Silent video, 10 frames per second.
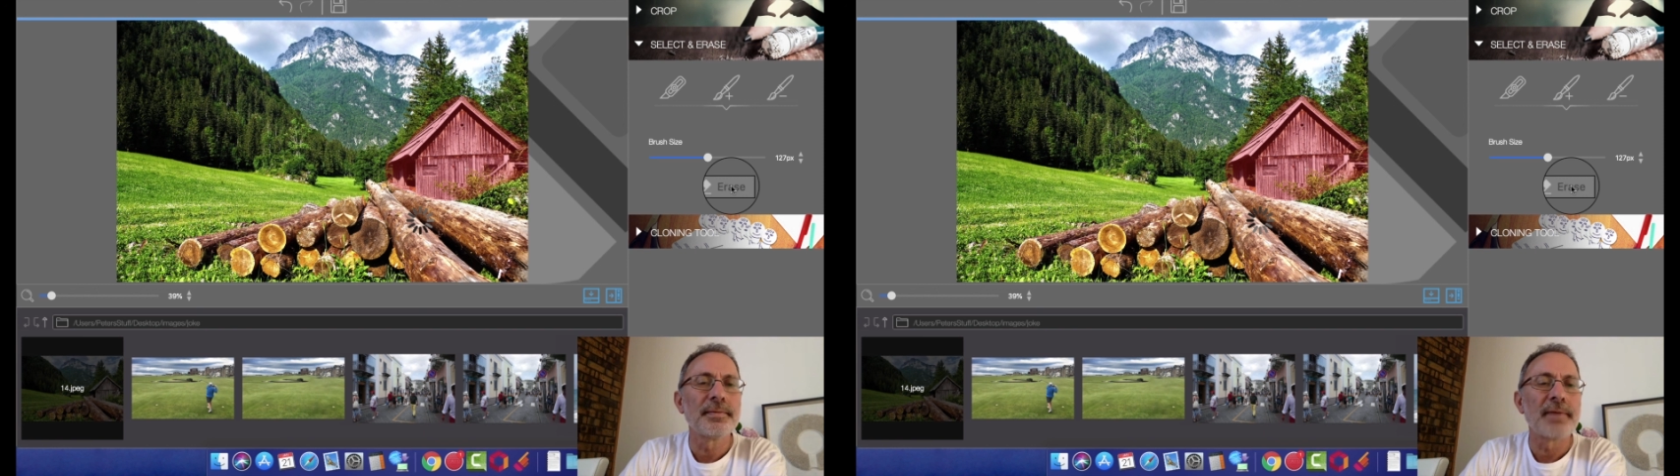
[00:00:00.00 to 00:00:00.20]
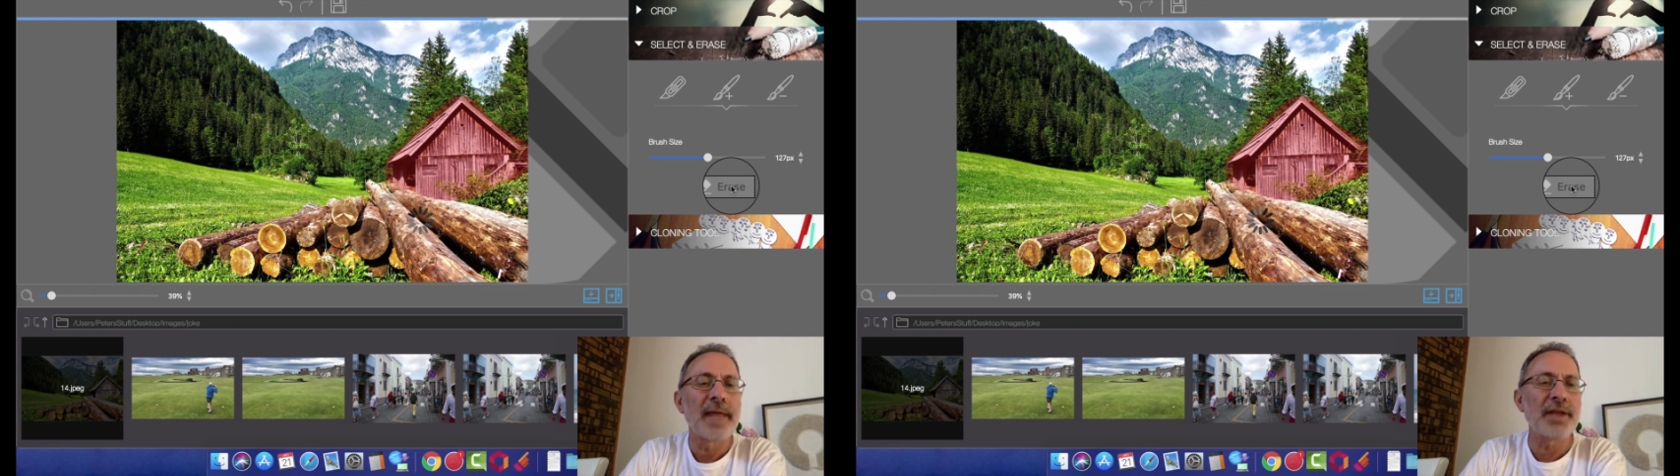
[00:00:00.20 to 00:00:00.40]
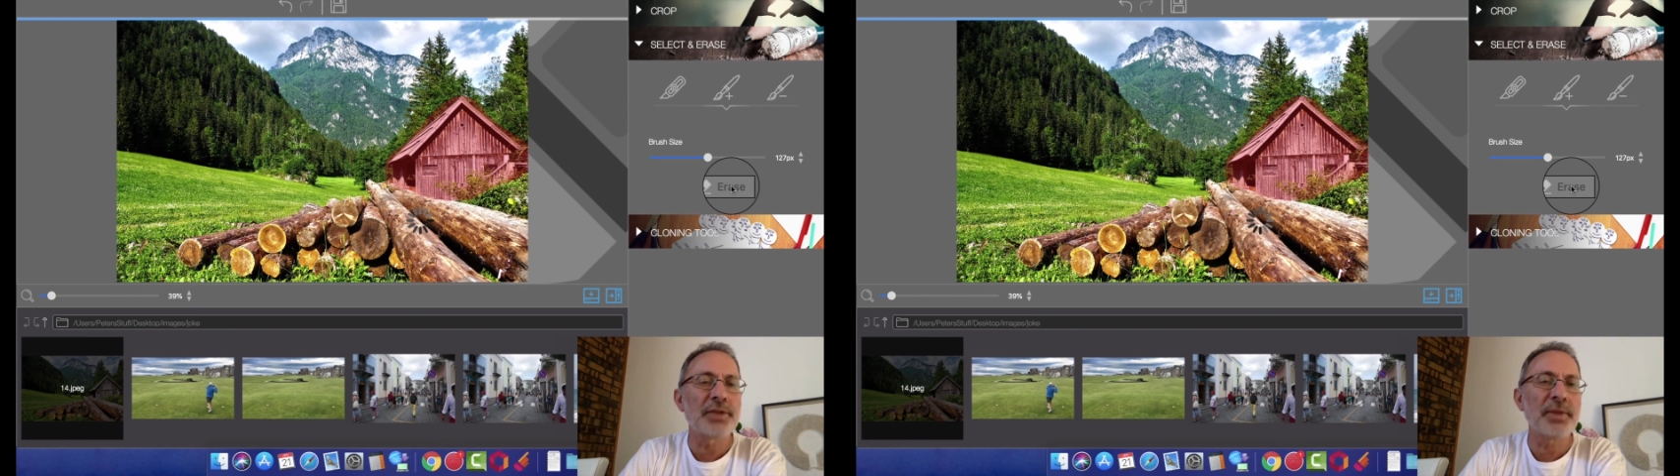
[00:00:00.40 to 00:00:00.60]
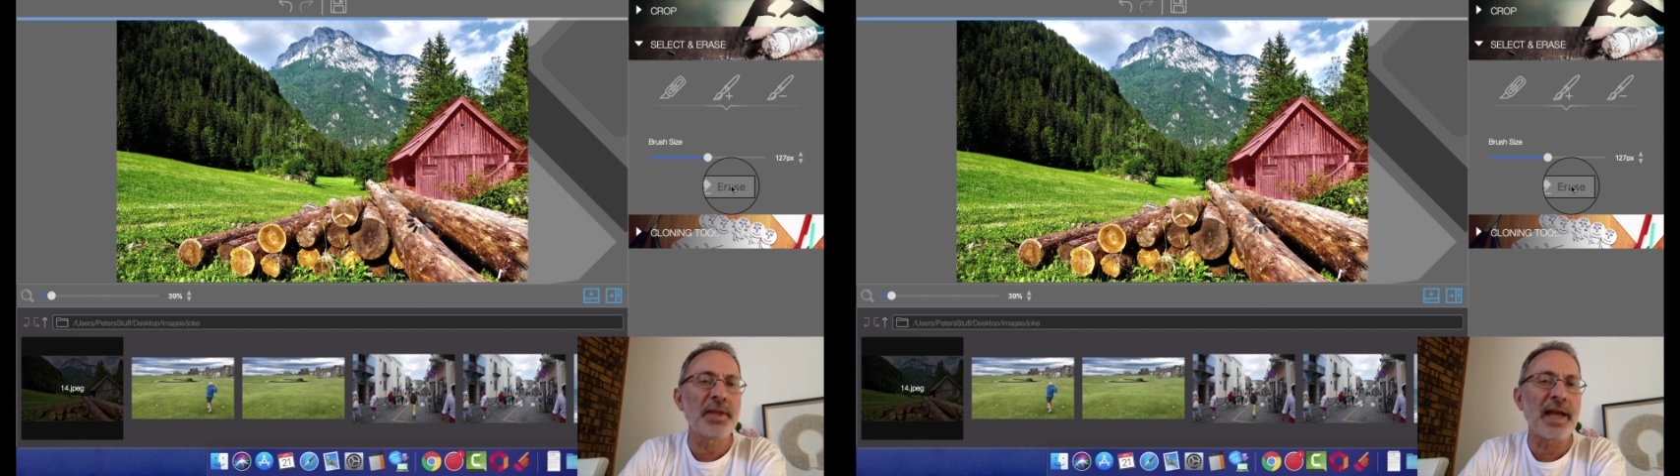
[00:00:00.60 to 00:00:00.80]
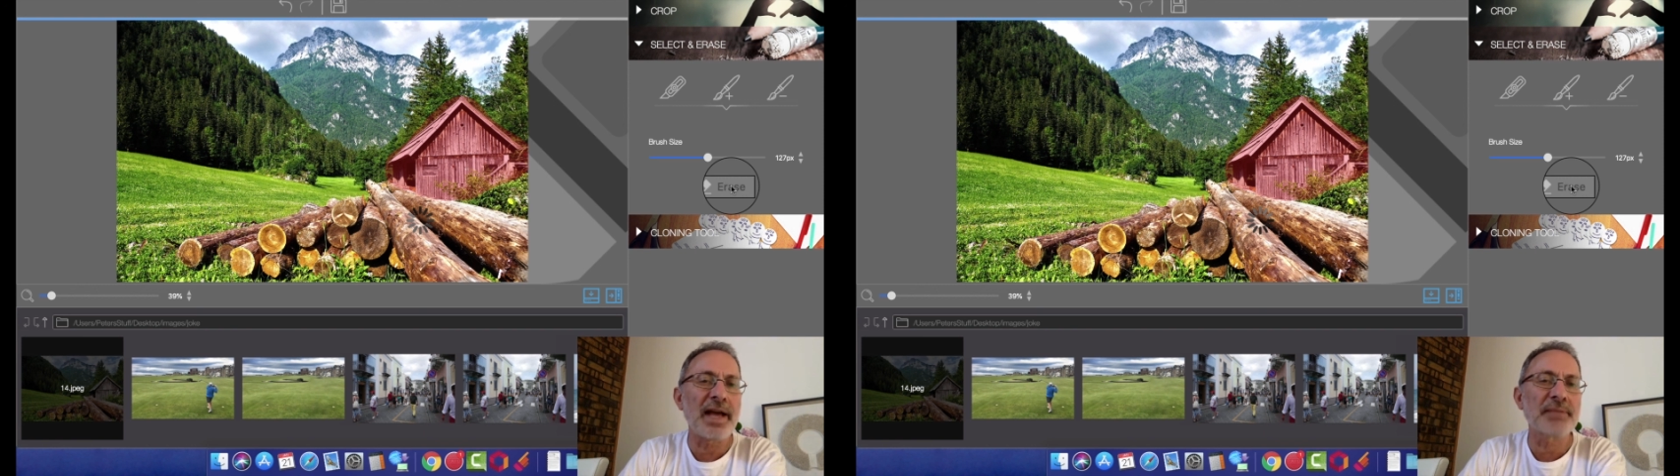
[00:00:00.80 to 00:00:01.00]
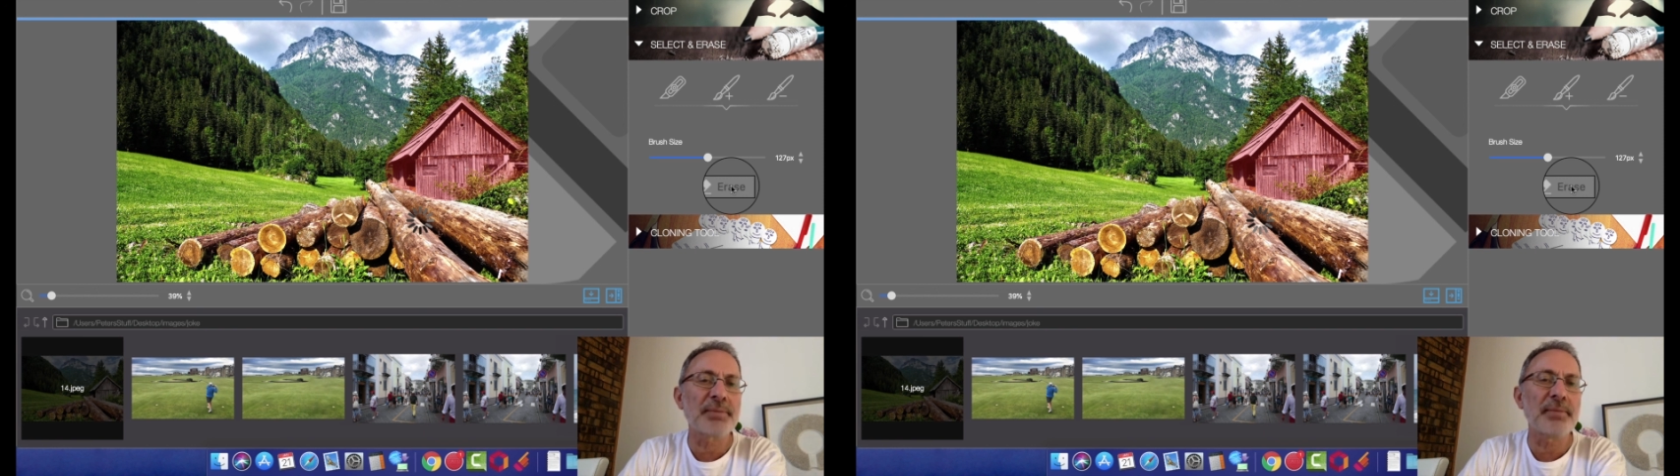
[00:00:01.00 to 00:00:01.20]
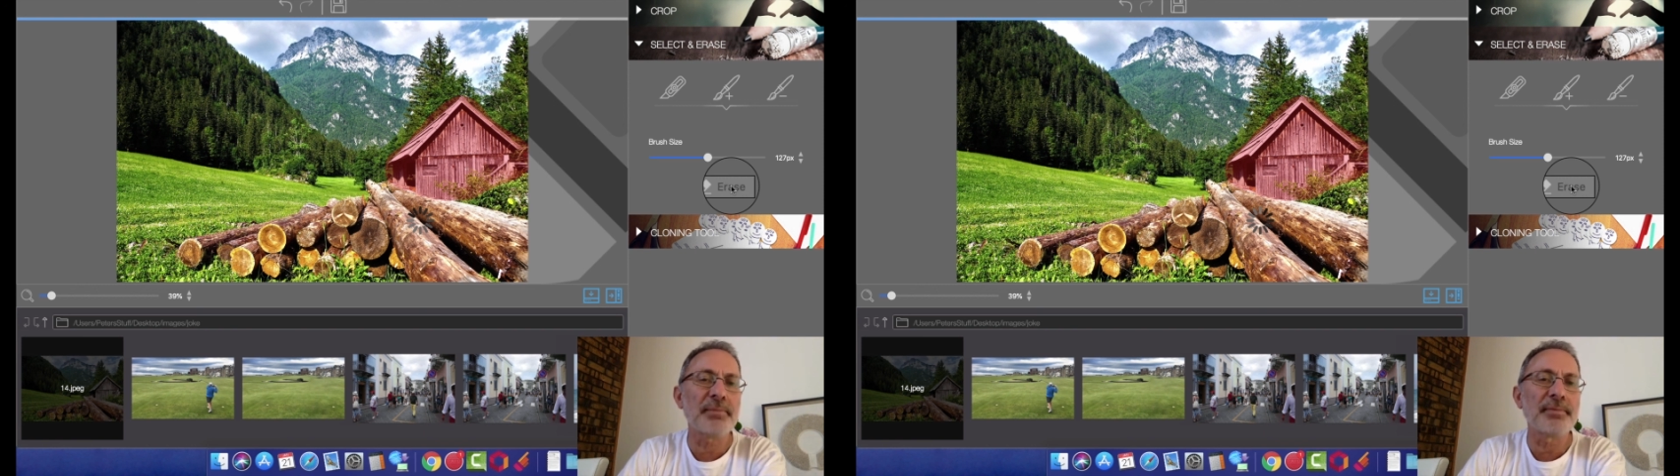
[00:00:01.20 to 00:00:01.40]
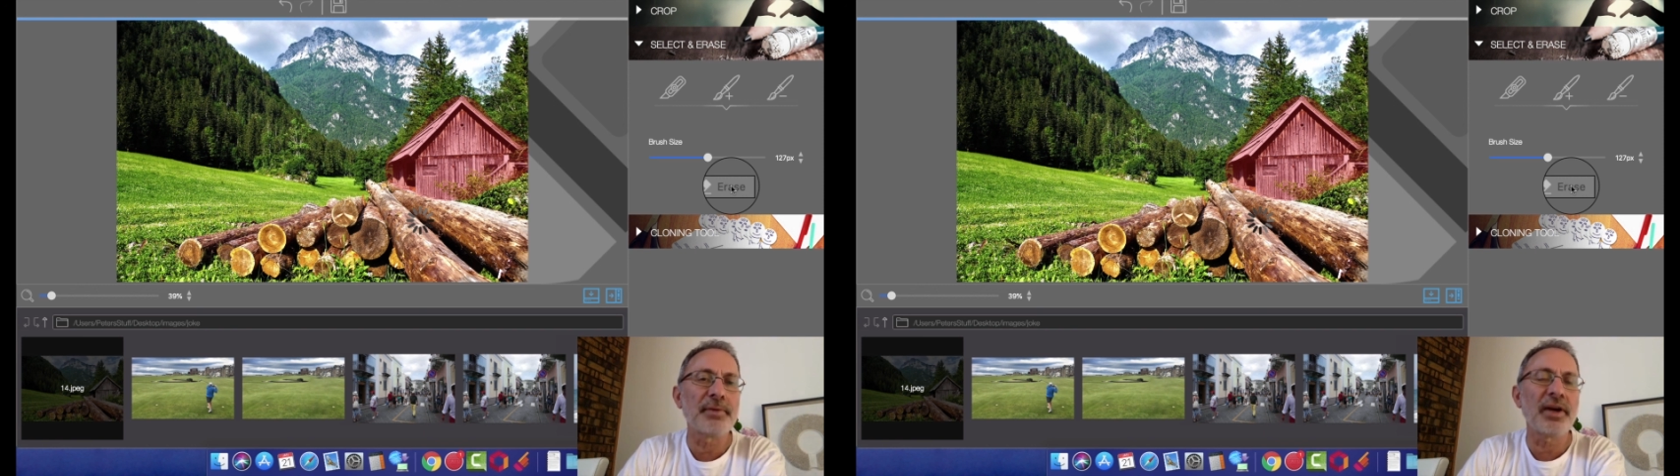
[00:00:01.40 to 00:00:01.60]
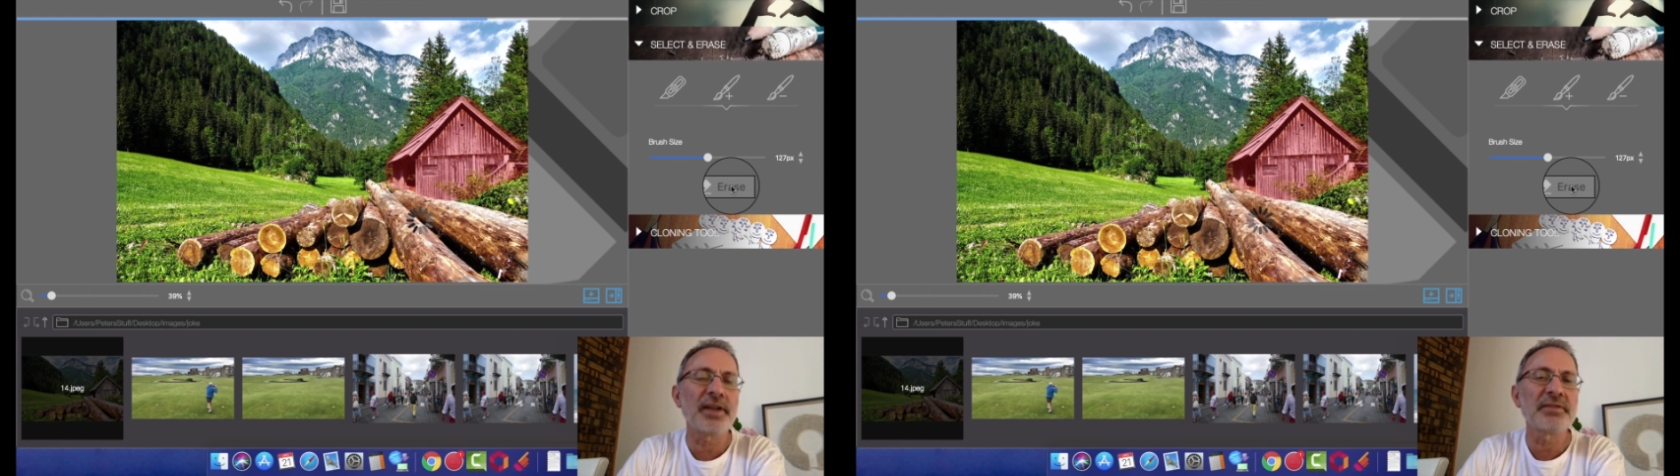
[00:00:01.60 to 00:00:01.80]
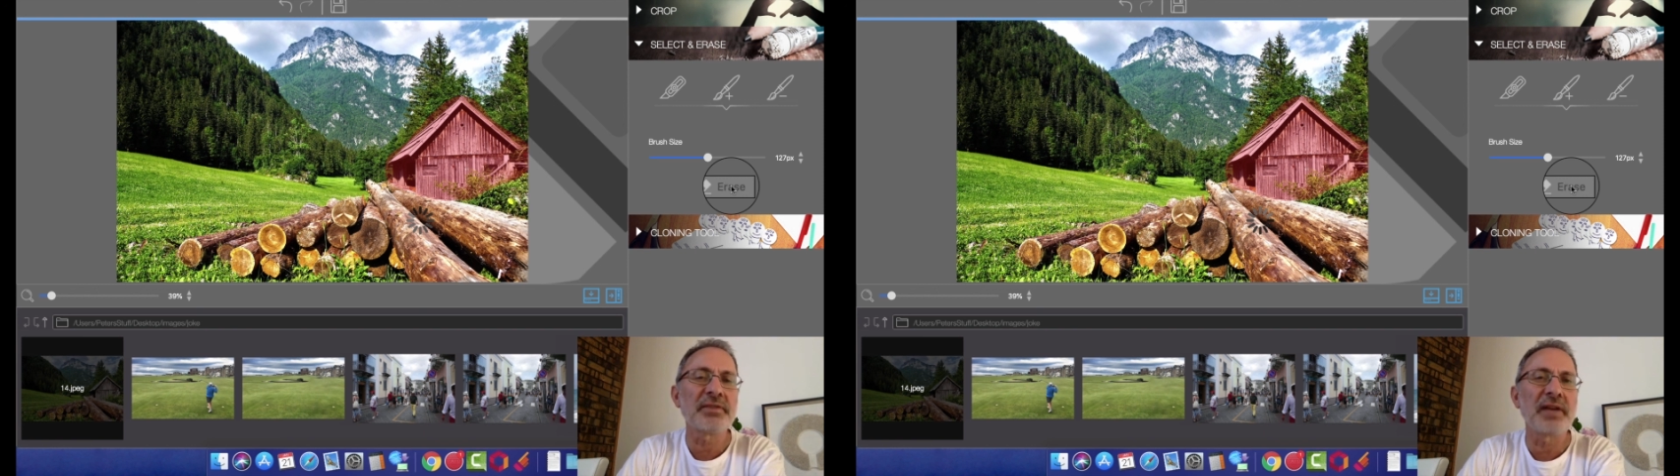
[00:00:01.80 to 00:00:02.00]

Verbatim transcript: And this will be the last bit, guys.